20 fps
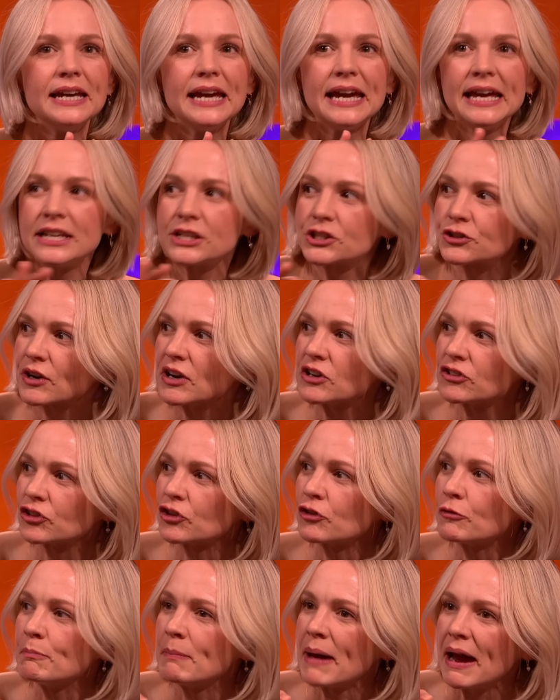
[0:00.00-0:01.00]
illustration
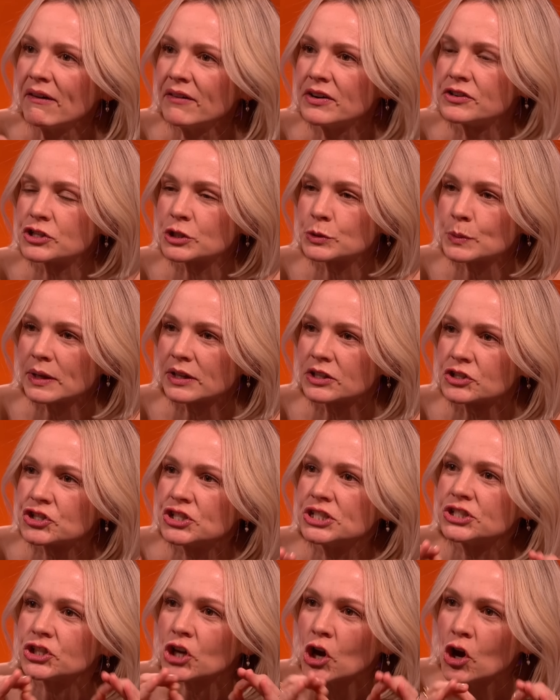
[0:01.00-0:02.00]
of marriage as well, because
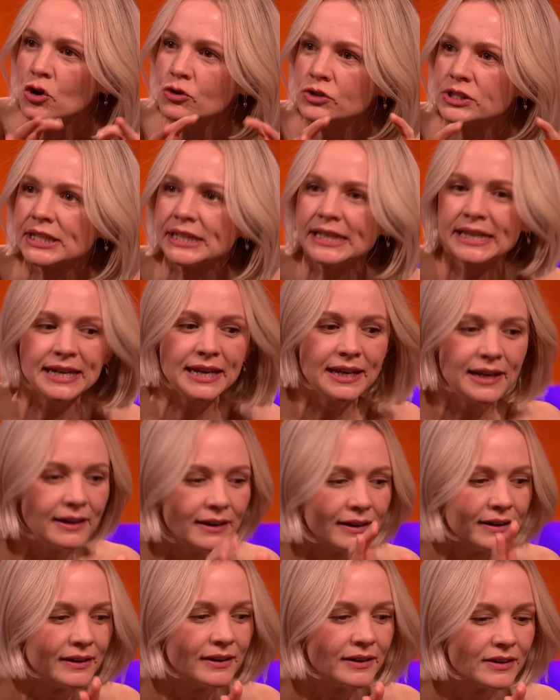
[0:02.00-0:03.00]
she
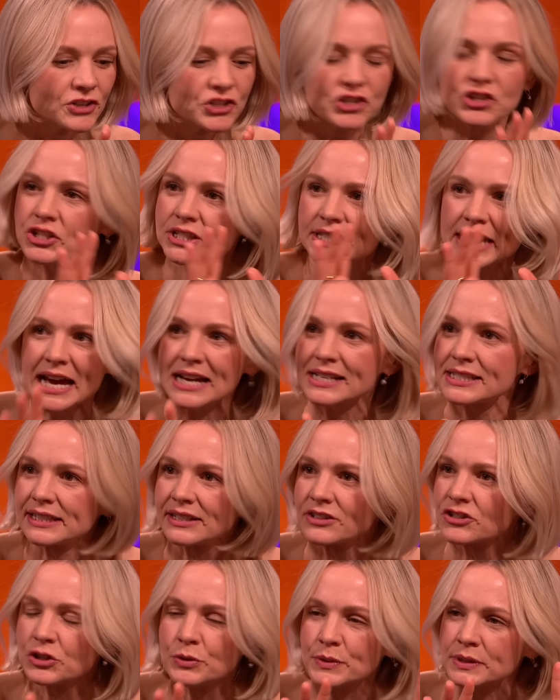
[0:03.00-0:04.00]
totally... She just had
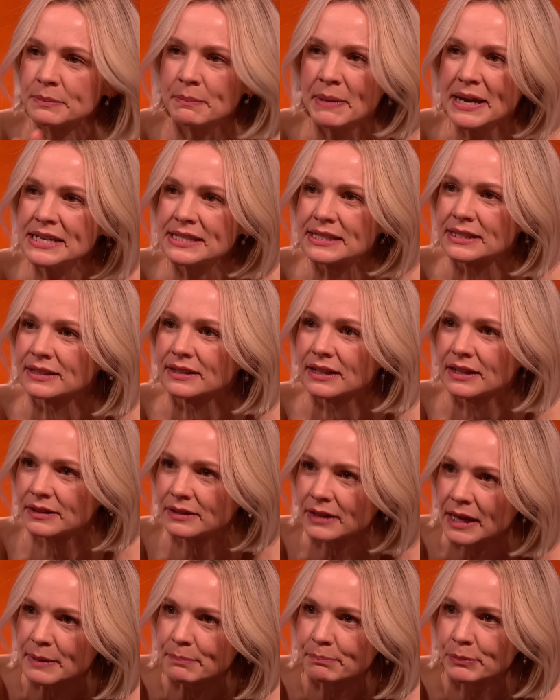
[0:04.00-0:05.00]
it. She was amazing at,
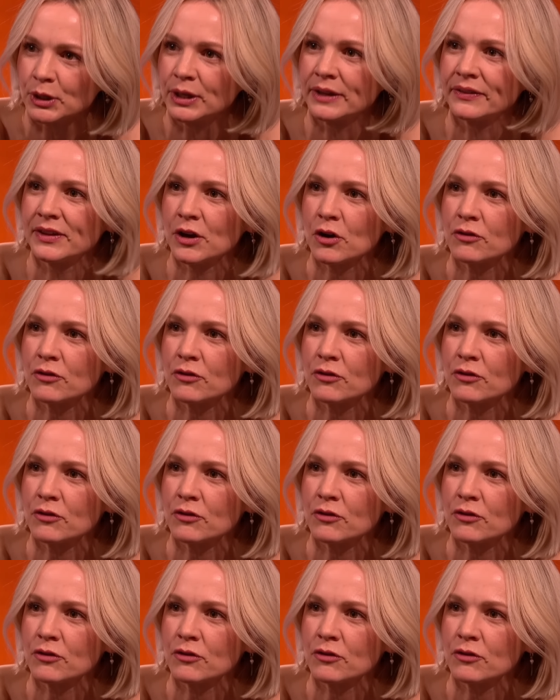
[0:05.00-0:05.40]
like, pulling the